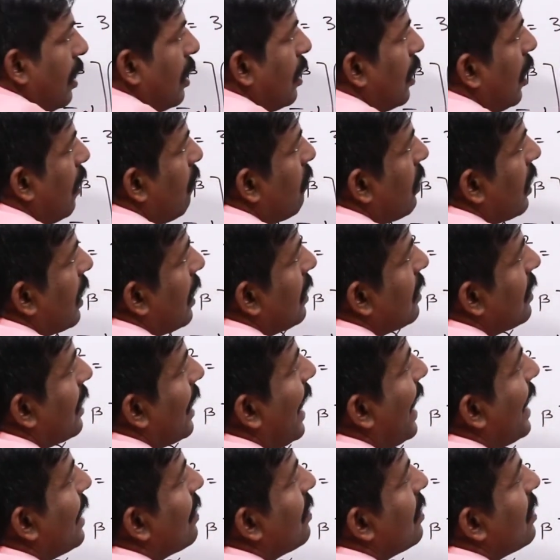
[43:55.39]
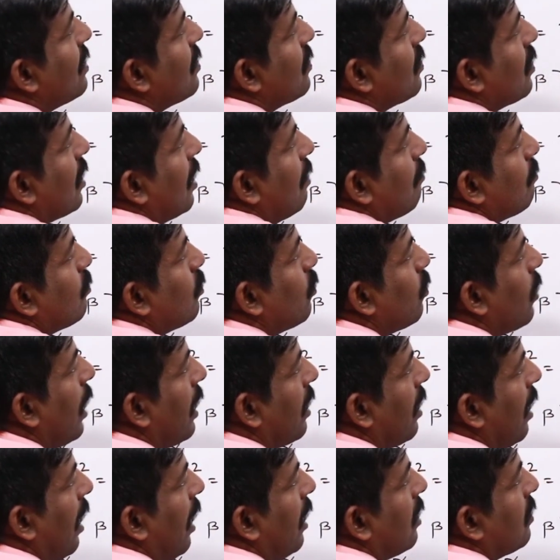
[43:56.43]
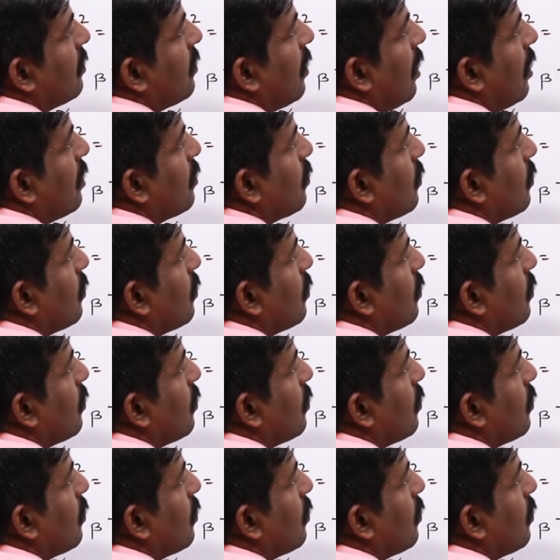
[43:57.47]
Now we can take these terms to right hand side.